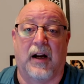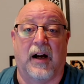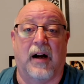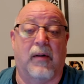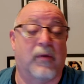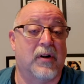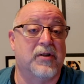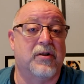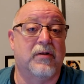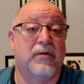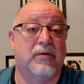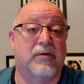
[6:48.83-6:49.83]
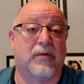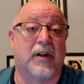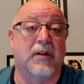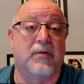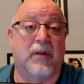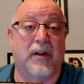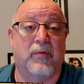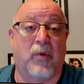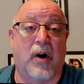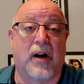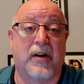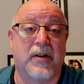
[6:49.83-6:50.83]
Once you drink what
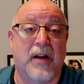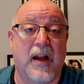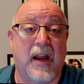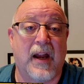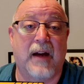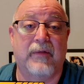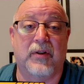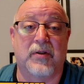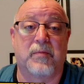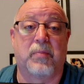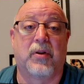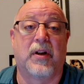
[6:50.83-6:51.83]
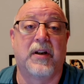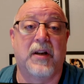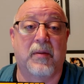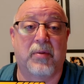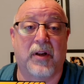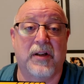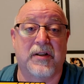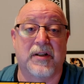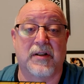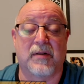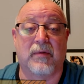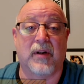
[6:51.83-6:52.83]
water you have, there's plenty of
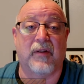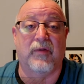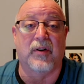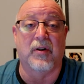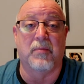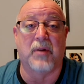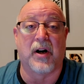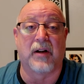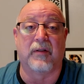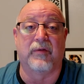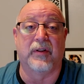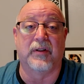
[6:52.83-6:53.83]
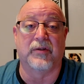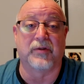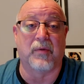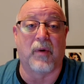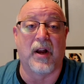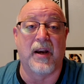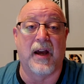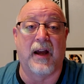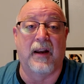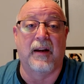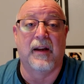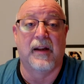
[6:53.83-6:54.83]
places to refill bottle fills and
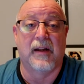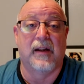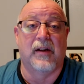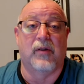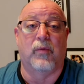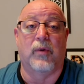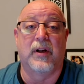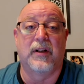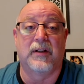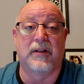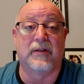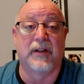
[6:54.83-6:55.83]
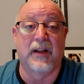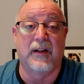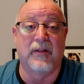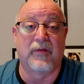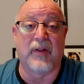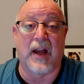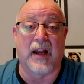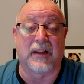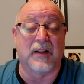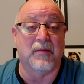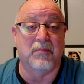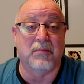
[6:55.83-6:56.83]
whatnot. One little hidden
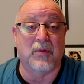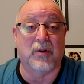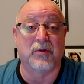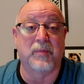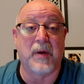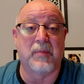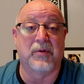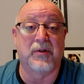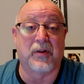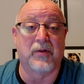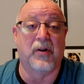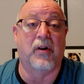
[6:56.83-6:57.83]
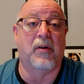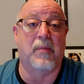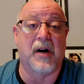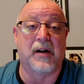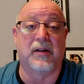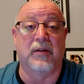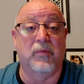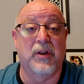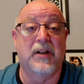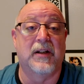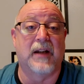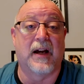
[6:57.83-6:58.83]
fact that most people don't know about, and
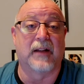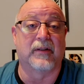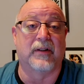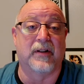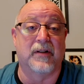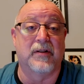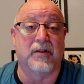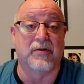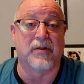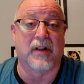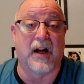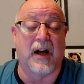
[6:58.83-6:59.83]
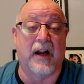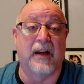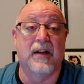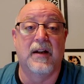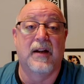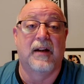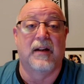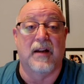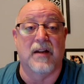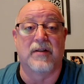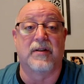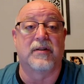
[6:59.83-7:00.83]
we did not learn until July,
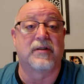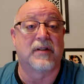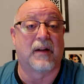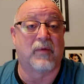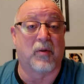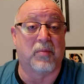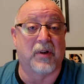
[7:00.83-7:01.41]
is there's several